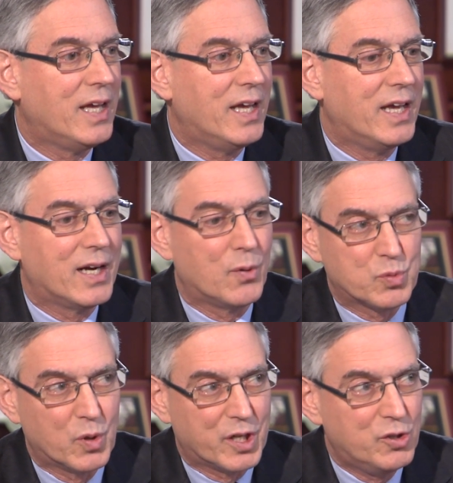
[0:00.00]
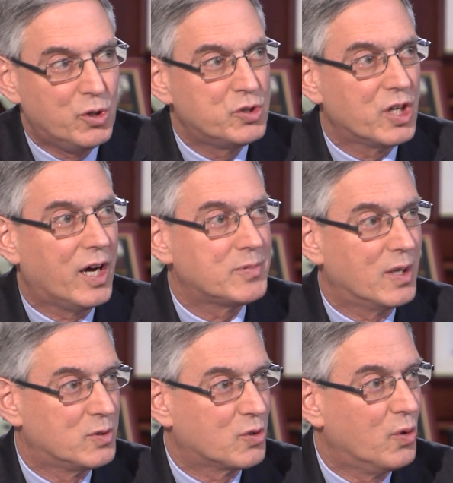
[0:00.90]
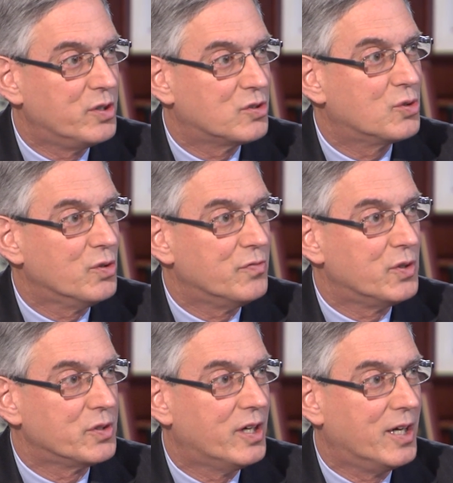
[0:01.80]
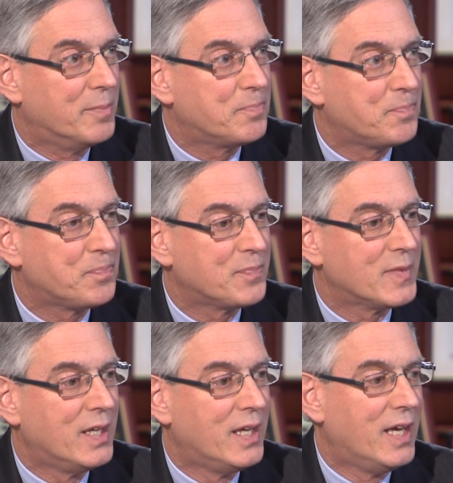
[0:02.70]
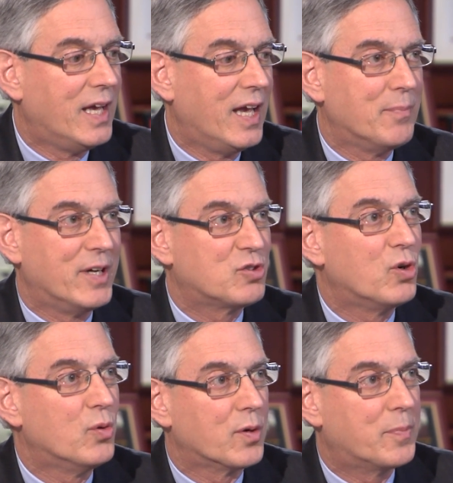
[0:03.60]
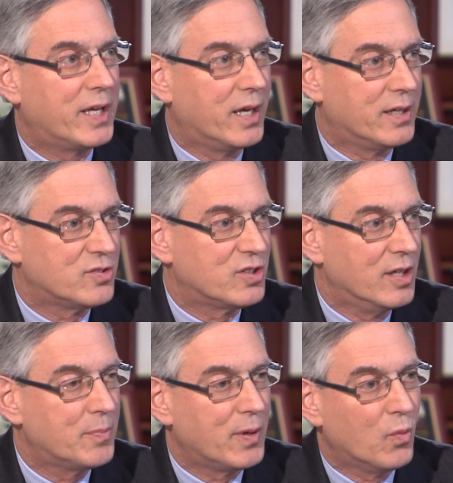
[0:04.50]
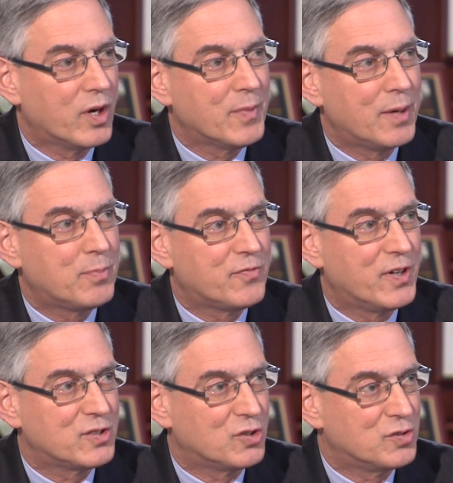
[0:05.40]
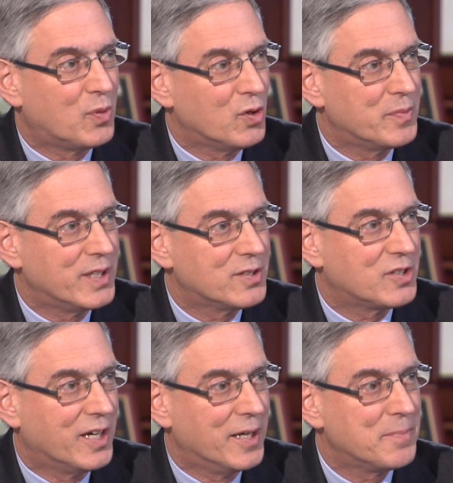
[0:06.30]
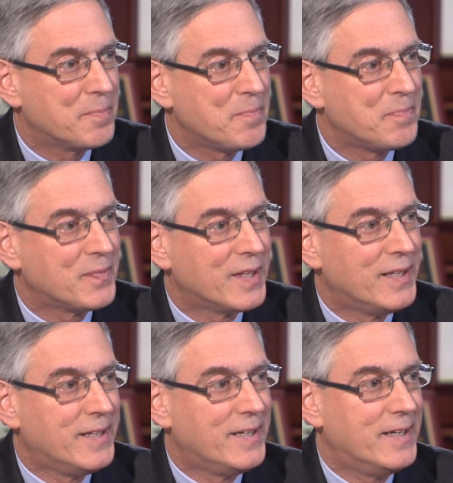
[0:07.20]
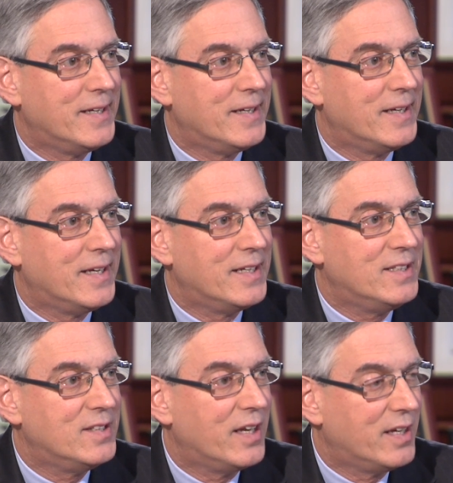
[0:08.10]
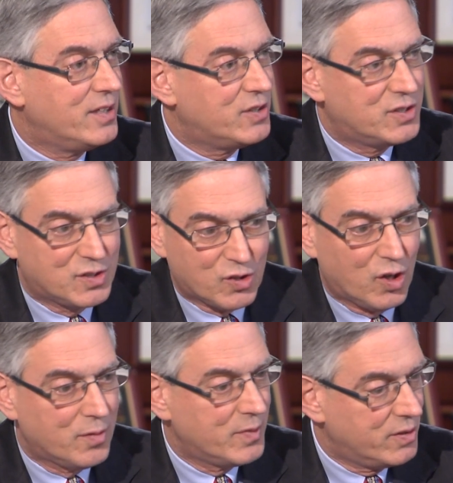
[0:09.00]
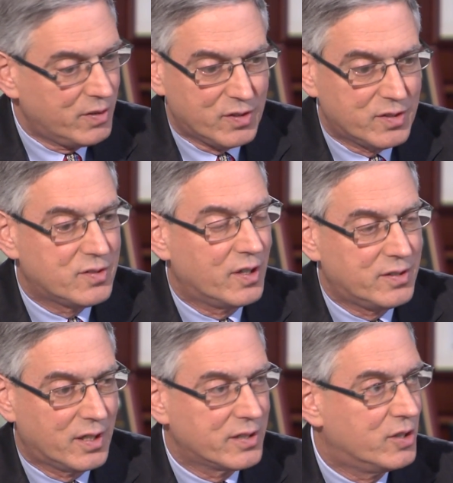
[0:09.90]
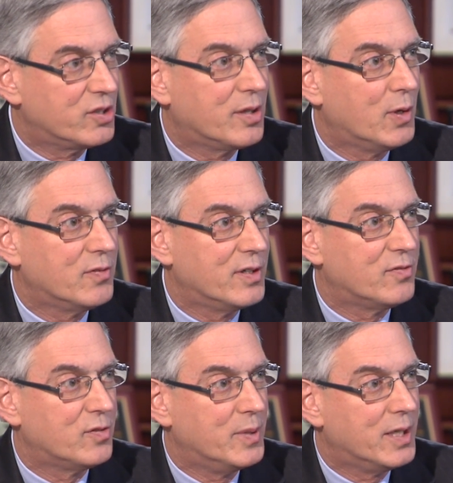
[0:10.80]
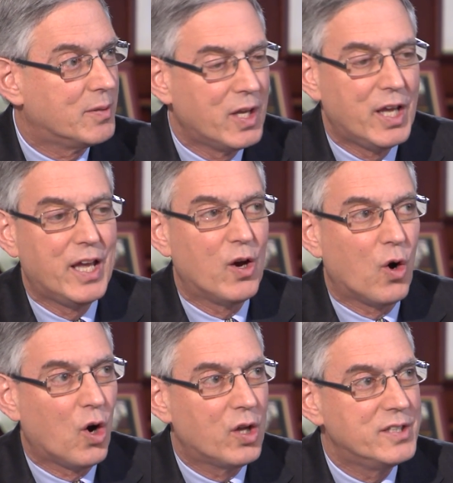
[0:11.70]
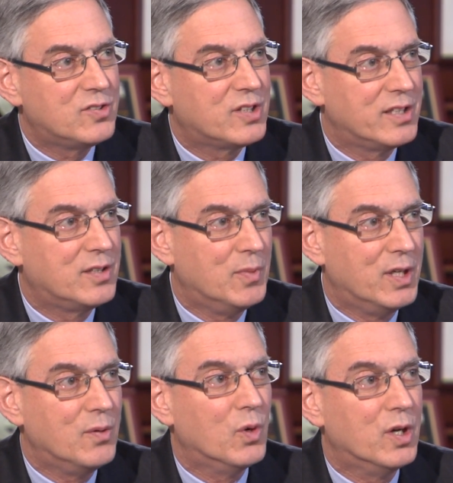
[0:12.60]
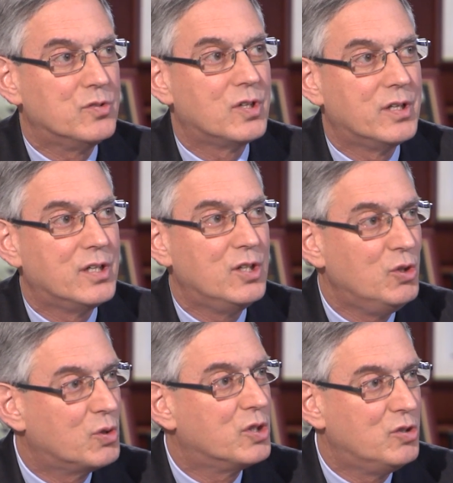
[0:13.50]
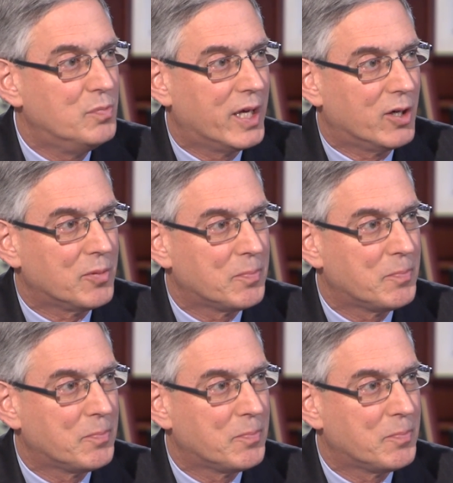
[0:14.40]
and I was working 2 jobs. I was going to school full time. And my schoolwork began to slip, and one of my professors pulled me aside, and he called me, he said, "Doug, could you come over here for a minute?" All he said to me was, "You can do better."